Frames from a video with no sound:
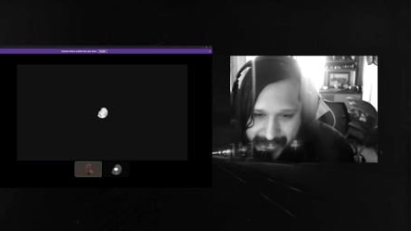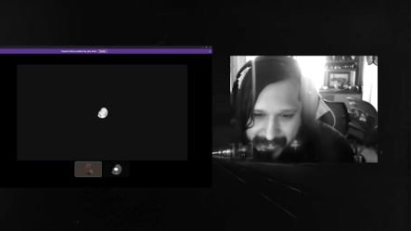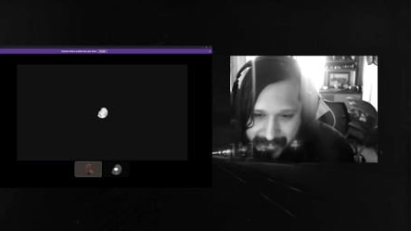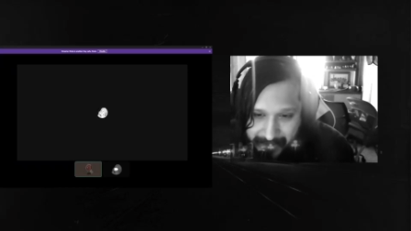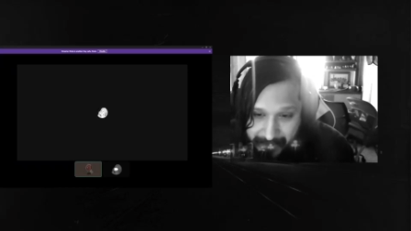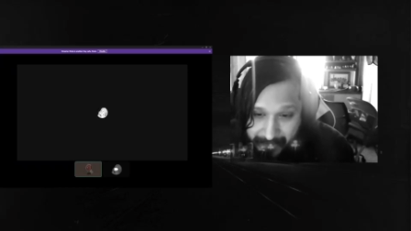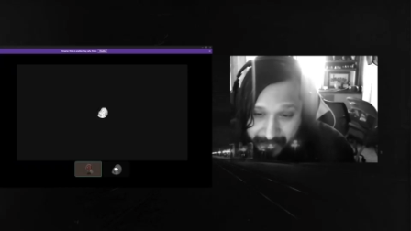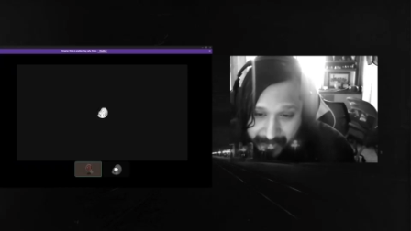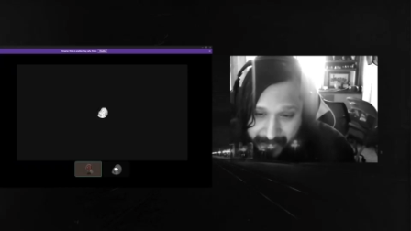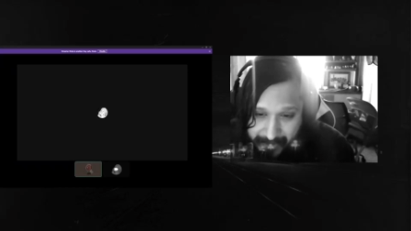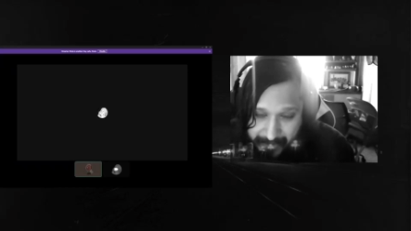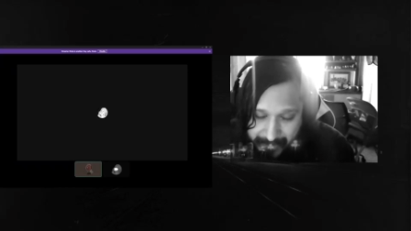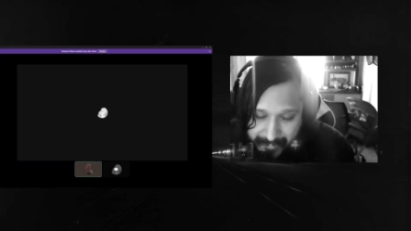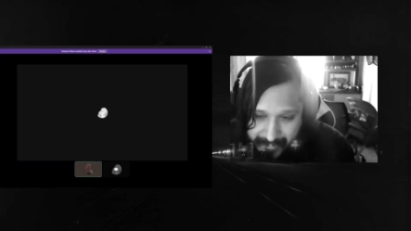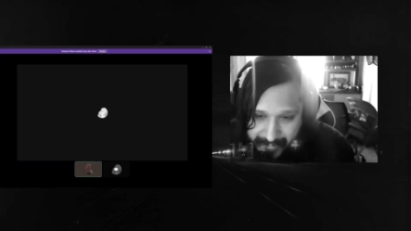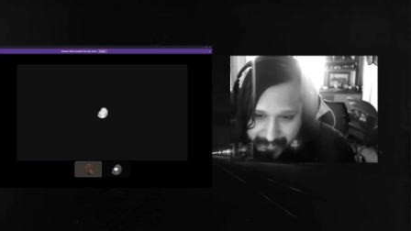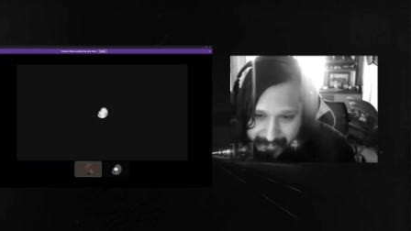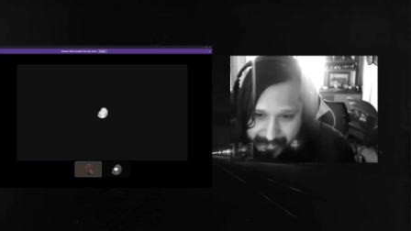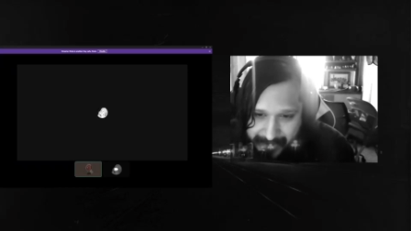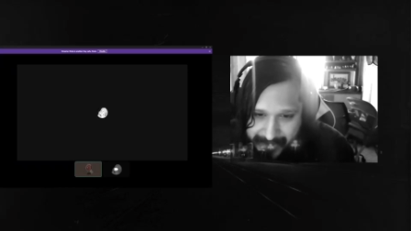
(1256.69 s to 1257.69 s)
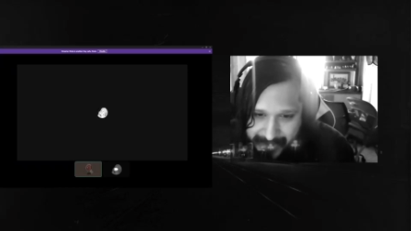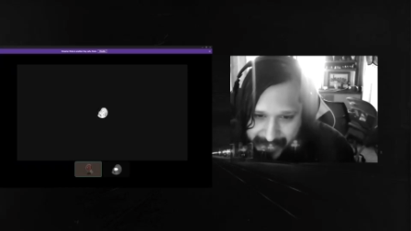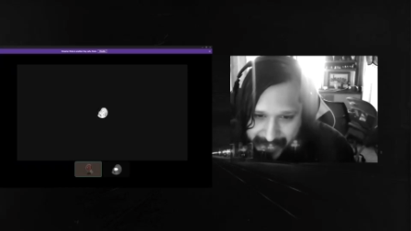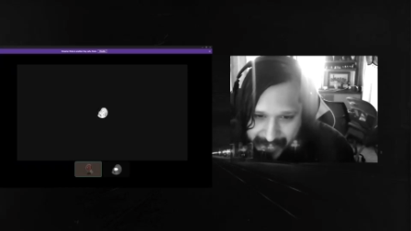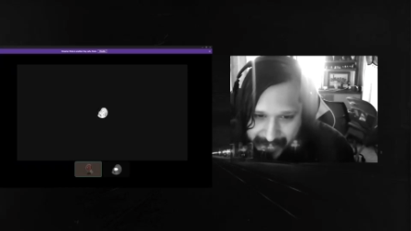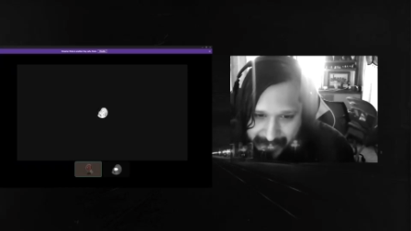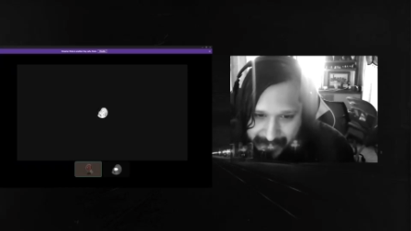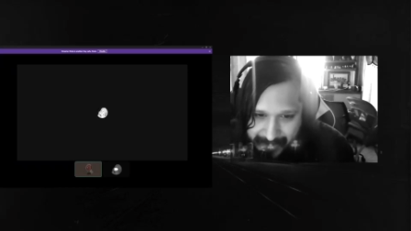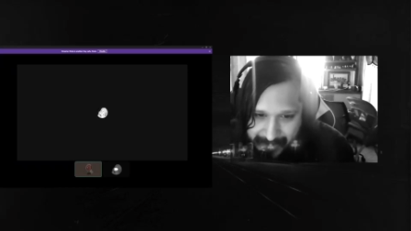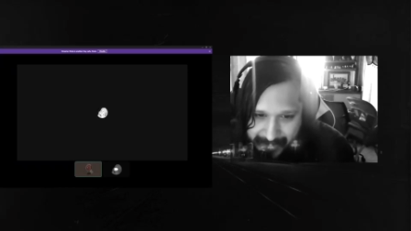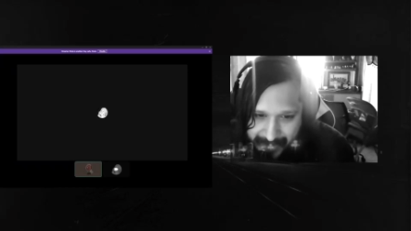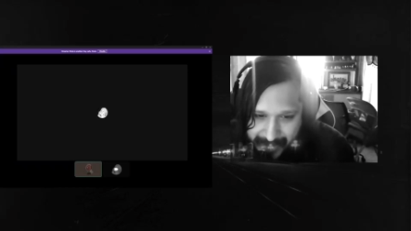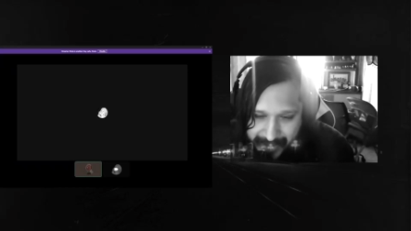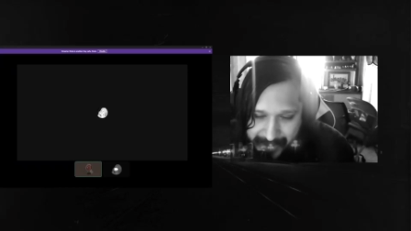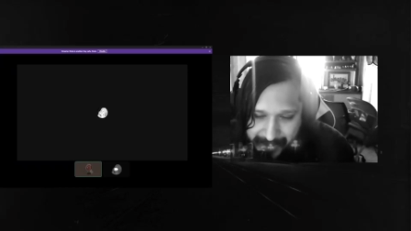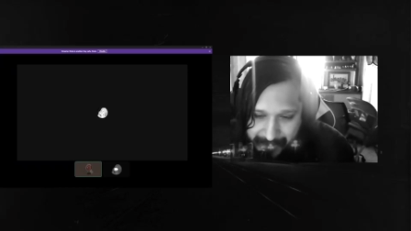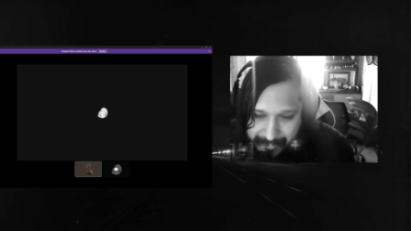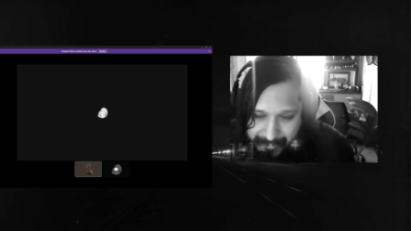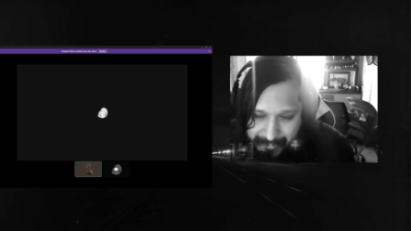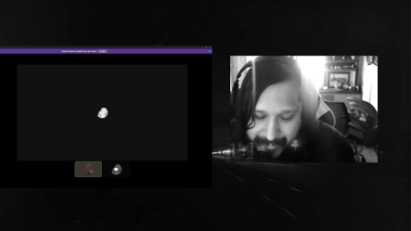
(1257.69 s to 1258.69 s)
do you feel that they're sad? Like,
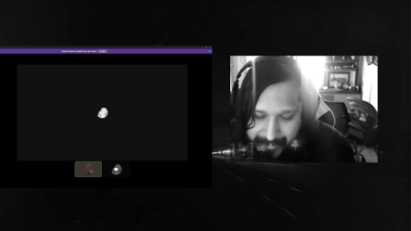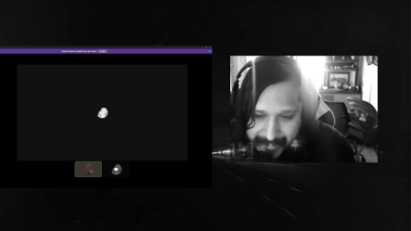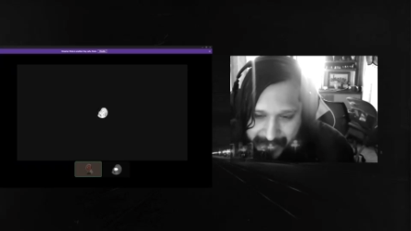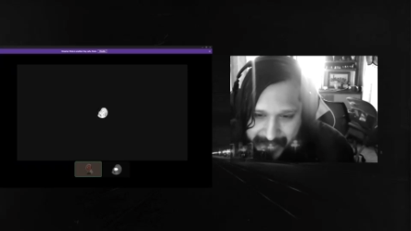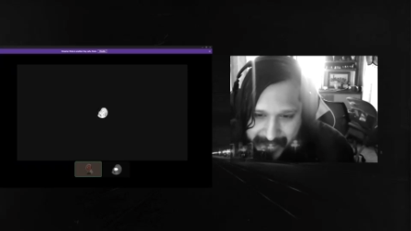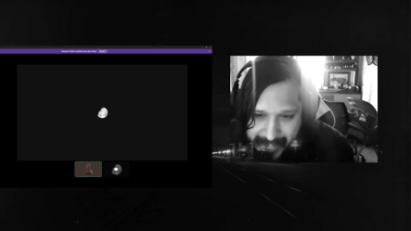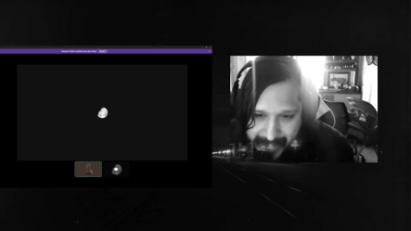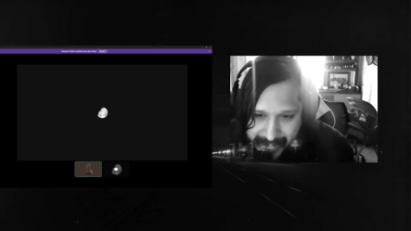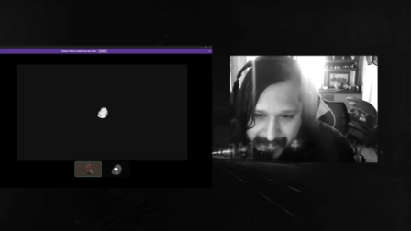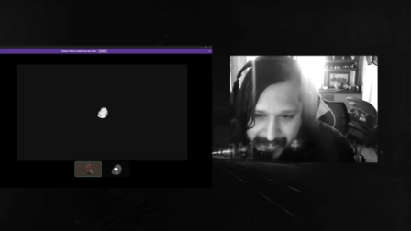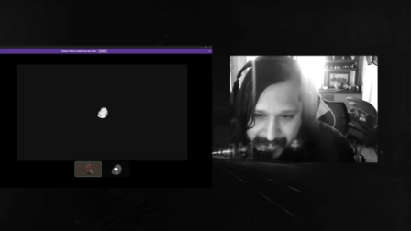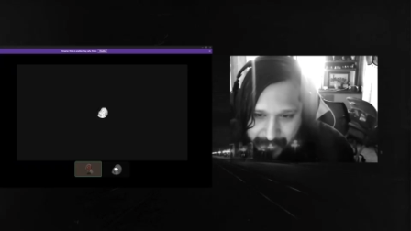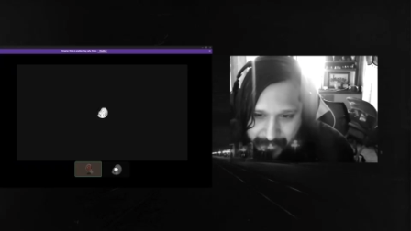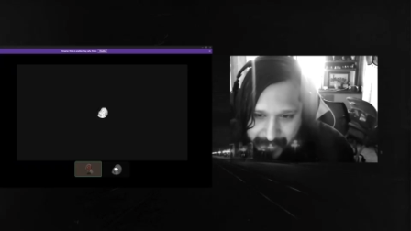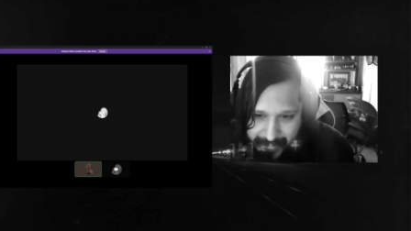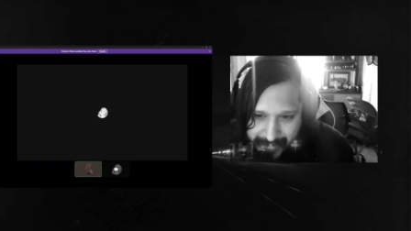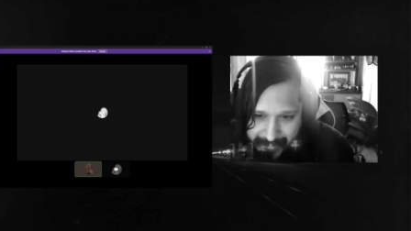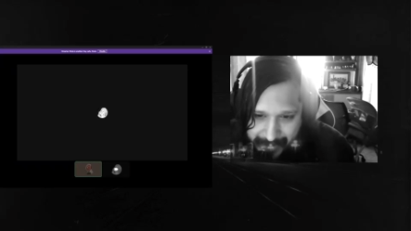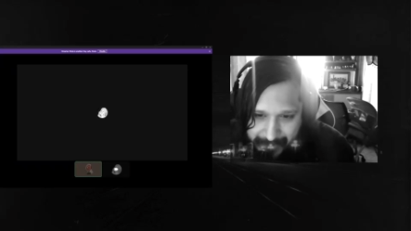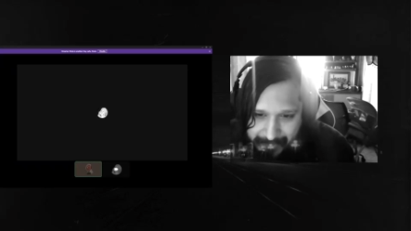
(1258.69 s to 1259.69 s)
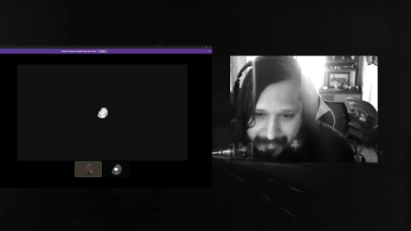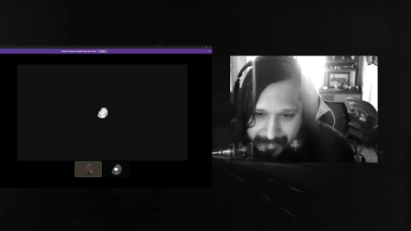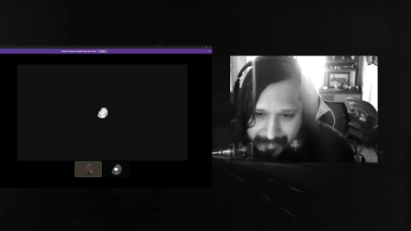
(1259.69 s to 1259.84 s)
do you feel the sadness with them,